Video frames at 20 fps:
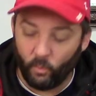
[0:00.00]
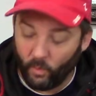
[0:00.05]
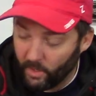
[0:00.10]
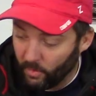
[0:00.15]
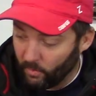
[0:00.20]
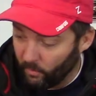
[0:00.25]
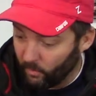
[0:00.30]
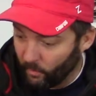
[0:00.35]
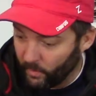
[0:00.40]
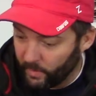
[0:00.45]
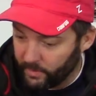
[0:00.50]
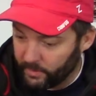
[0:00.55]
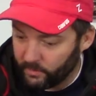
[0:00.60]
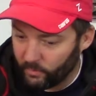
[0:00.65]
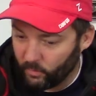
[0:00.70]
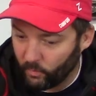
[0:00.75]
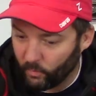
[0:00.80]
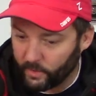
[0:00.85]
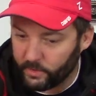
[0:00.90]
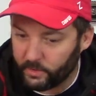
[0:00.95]
Well, when
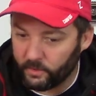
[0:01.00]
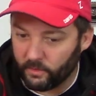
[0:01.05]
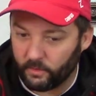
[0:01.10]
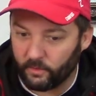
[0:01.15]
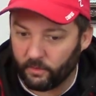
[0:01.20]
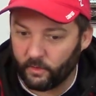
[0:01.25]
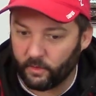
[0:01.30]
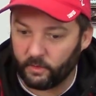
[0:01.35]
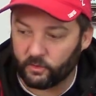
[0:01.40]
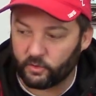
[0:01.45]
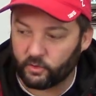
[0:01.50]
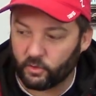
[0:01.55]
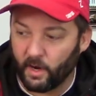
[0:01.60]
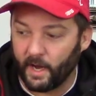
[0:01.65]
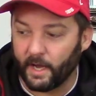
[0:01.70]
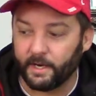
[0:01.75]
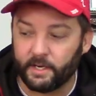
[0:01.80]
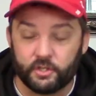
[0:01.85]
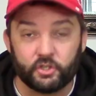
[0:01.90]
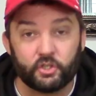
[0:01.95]
when
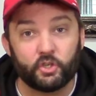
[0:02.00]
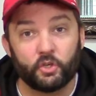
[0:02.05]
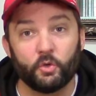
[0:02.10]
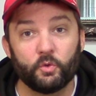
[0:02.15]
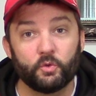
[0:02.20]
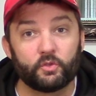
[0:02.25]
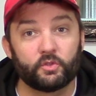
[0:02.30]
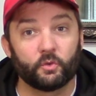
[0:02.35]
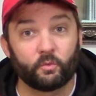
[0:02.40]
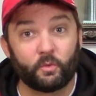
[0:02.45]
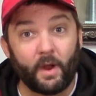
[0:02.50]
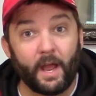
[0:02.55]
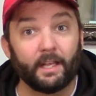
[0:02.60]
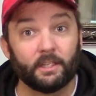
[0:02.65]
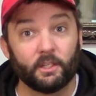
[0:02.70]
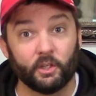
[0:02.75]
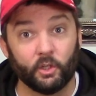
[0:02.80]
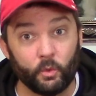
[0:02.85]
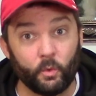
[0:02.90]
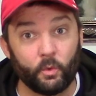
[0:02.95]
trying to choose the
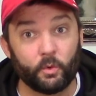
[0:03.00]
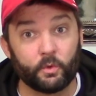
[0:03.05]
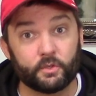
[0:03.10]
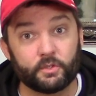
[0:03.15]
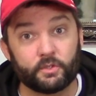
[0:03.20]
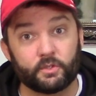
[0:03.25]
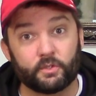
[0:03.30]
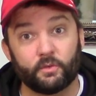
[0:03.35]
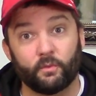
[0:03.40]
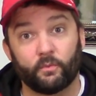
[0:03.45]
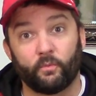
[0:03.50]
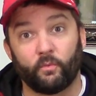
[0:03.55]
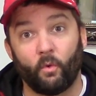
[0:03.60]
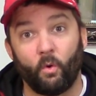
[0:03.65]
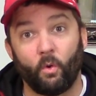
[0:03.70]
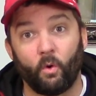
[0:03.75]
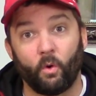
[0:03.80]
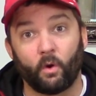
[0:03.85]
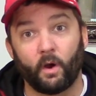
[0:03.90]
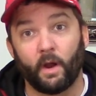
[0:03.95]
right lures
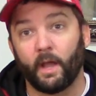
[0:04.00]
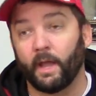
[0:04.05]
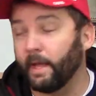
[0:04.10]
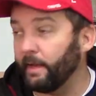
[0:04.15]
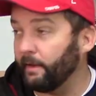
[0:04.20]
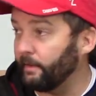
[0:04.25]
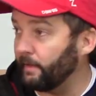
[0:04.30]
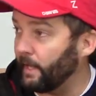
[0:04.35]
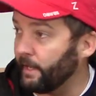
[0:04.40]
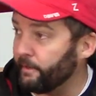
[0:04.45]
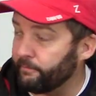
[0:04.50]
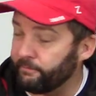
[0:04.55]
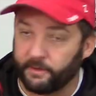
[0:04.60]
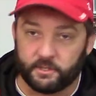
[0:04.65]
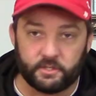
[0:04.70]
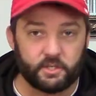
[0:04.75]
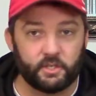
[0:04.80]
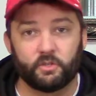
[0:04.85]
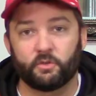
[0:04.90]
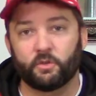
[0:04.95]
for a, a
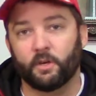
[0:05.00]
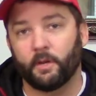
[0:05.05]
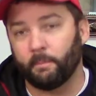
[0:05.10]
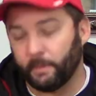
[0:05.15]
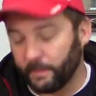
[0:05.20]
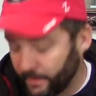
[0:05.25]
fishing trip